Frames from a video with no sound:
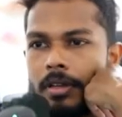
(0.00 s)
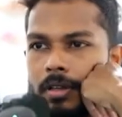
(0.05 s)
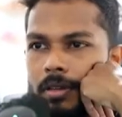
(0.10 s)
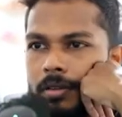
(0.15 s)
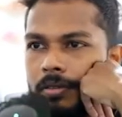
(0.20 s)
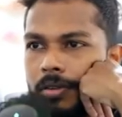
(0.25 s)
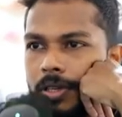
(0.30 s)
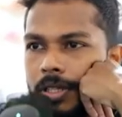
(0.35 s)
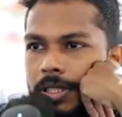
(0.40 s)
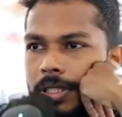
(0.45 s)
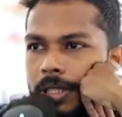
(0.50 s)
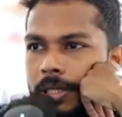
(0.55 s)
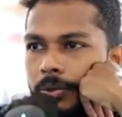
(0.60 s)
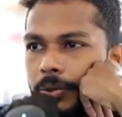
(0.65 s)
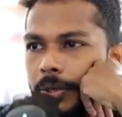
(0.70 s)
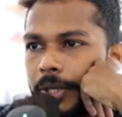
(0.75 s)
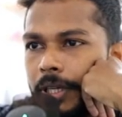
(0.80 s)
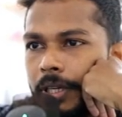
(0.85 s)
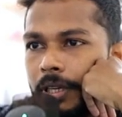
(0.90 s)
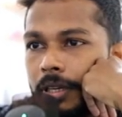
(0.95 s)
what is it
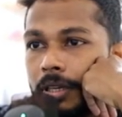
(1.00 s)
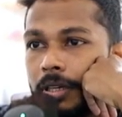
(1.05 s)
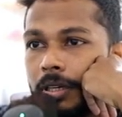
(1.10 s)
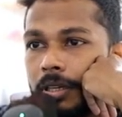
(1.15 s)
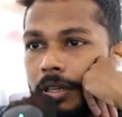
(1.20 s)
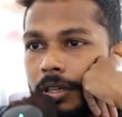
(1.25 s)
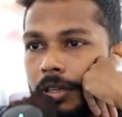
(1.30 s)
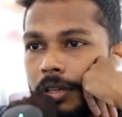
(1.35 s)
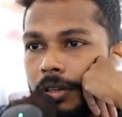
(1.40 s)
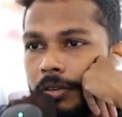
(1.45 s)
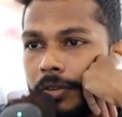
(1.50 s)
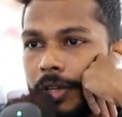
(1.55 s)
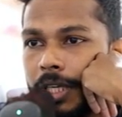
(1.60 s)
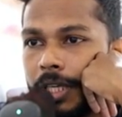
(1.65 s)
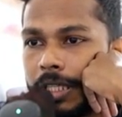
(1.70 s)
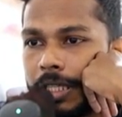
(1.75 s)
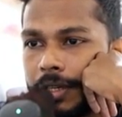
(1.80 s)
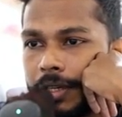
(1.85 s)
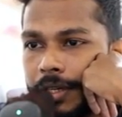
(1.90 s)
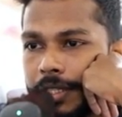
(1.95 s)
doing? We
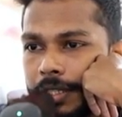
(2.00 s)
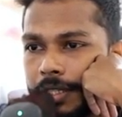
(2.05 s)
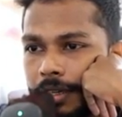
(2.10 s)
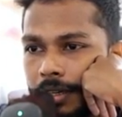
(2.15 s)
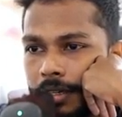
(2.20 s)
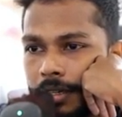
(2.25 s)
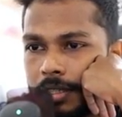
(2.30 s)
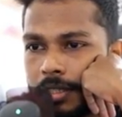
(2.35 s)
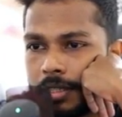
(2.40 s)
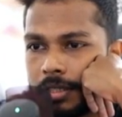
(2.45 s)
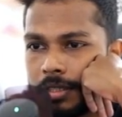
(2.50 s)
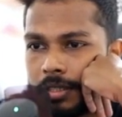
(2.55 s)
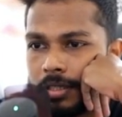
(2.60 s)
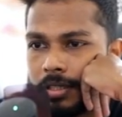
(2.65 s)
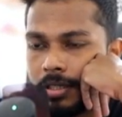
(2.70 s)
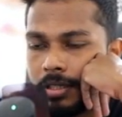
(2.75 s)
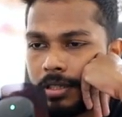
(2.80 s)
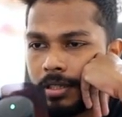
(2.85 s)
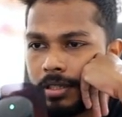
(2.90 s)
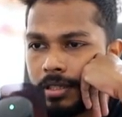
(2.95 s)
get the result
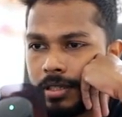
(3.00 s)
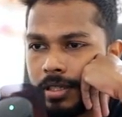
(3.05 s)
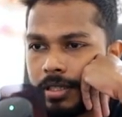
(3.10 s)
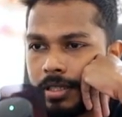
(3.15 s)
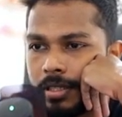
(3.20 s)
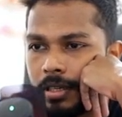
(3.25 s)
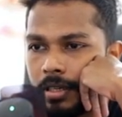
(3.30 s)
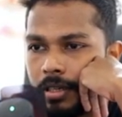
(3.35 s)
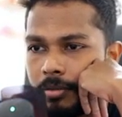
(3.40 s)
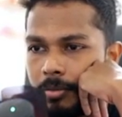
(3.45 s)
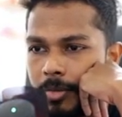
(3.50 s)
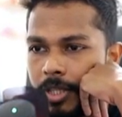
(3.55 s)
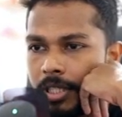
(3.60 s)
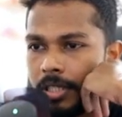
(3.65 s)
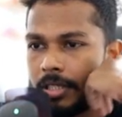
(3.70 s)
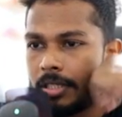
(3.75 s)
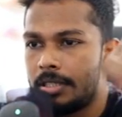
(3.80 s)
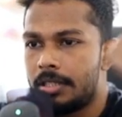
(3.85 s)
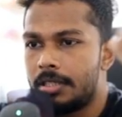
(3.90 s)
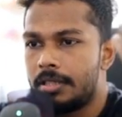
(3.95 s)

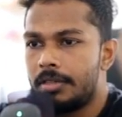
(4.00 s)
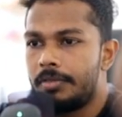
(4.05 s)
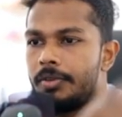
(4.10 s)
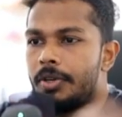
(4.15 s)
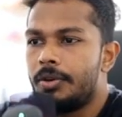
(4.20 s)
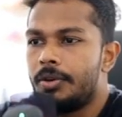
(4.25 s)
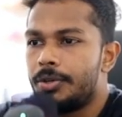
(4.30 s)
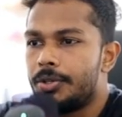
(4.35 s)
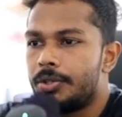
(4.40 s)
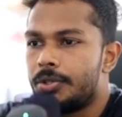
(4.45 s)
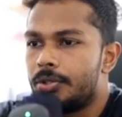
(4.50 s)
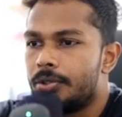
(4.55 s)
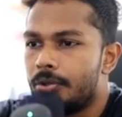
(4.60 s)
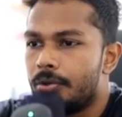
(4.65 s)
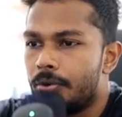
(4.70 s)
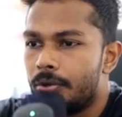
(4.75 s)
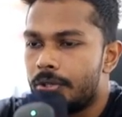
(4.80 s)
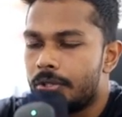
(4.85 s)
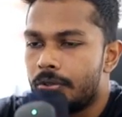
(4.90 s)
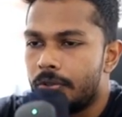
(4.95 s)
methods. We are going to
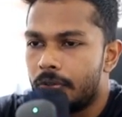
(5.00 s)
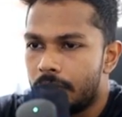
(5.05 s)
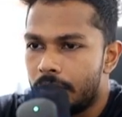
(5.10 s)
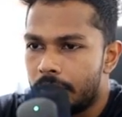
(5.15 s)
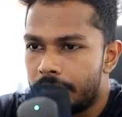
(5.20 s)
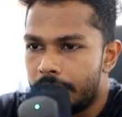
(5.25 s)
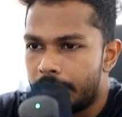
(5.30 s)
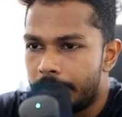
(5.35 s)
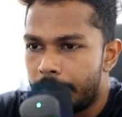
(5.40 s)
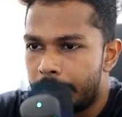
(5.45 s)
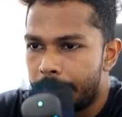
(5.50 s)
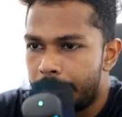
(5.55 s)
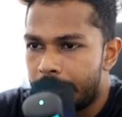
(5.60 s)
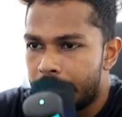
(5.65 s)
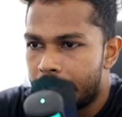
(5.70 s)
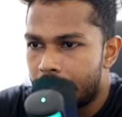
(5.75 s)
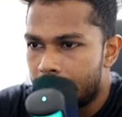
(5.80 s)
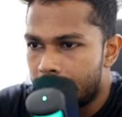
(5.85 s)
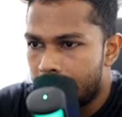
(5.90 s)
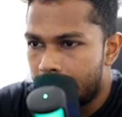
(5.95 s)
sort all of them
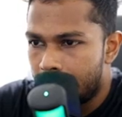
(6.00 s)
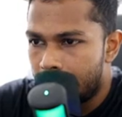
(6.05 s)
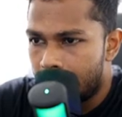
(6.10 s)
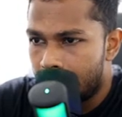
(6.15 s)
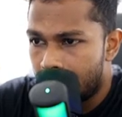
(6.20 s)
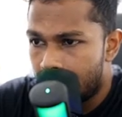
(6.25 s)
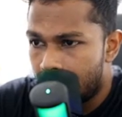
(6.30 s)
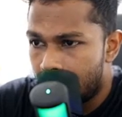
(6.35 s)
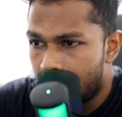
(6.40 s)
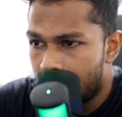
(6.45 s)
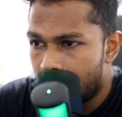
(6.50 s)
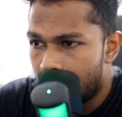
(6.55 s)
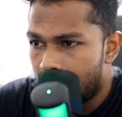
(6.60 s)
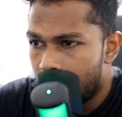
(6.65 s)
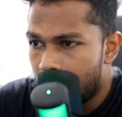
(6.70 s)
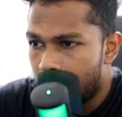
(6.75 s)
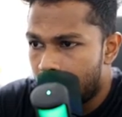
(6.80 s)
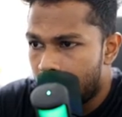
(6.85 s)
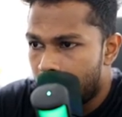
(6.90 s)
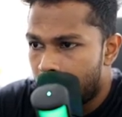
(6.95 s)
apparently
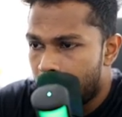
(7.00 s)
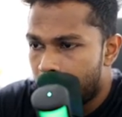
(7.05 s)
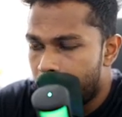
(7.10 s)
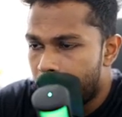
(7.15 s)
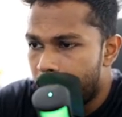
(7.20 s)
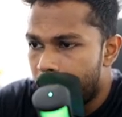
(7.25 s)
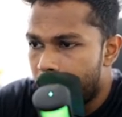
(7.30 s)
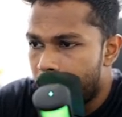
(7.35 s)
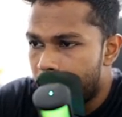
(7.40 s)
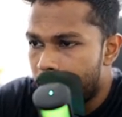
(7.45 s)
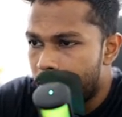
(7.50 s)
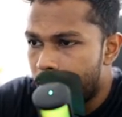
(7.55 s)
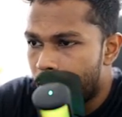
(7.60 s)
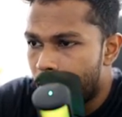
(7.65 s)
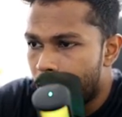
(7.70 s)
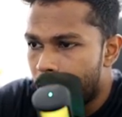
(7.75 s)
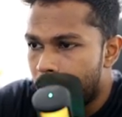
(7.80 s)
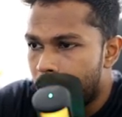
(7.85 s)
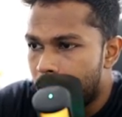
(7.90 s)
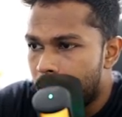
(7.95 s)
based
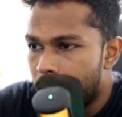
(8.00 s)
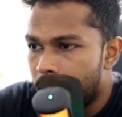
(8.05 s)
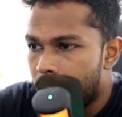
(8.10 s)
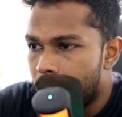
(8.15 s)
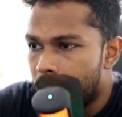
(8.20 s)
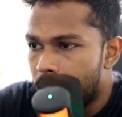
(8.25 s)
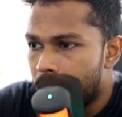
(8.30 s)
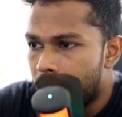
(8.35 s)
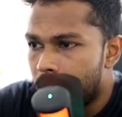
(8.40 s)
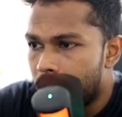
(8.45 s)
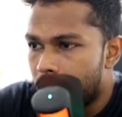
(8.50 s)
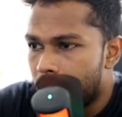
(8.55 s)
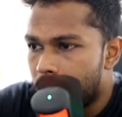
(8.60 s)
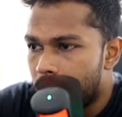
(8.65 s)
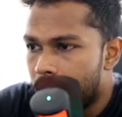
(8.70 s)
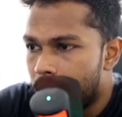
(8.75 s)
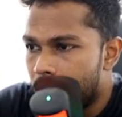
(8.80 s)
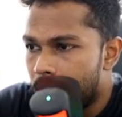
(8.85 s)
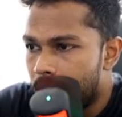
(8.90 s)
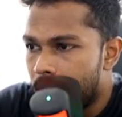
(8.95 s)

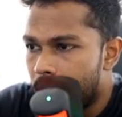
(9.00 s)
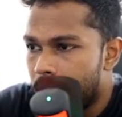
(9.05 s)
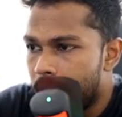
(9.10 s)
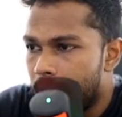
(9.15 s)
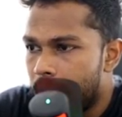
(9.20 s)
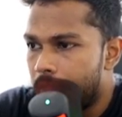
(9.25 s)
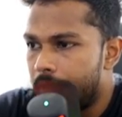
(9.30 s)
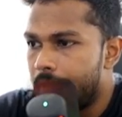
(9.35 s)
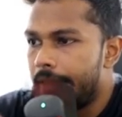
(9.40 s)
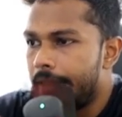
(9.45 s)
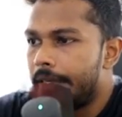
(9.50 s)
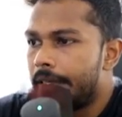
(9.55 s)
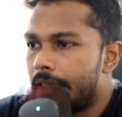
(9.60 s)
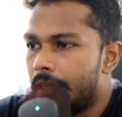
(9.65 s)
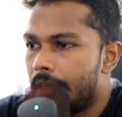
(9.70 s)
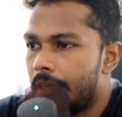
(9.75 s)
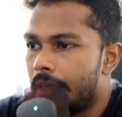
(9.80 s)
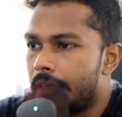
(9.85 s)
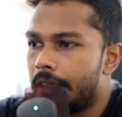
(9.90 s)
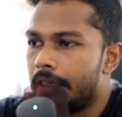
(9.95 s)
on
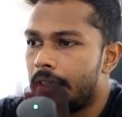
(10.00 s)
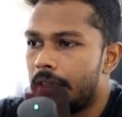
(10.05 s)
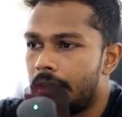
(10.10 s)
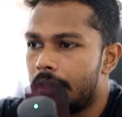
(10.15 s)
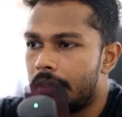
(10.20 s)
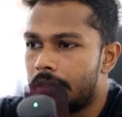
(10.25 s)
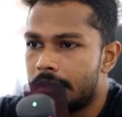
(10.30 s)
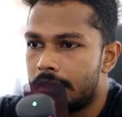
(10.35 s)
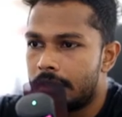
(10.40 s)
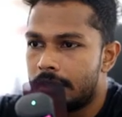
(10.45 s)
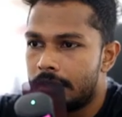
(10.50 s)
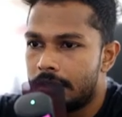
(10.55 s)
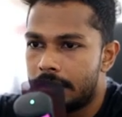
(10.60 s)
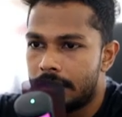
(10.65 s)
declaring class.